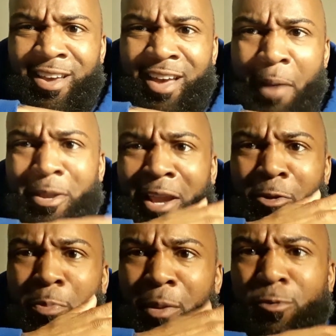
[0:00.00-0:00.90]
I mean, I
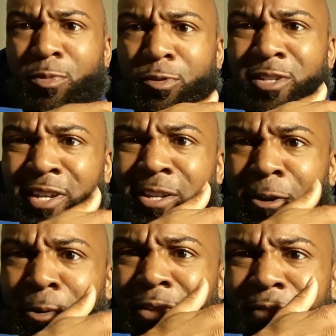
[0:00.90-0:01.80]
know people are supposed to eat their
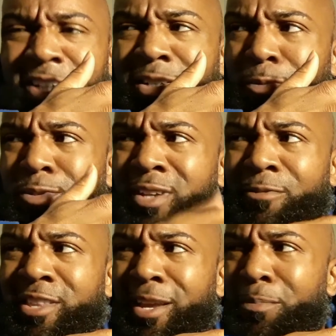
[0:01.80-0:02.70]
green vegetables and everything,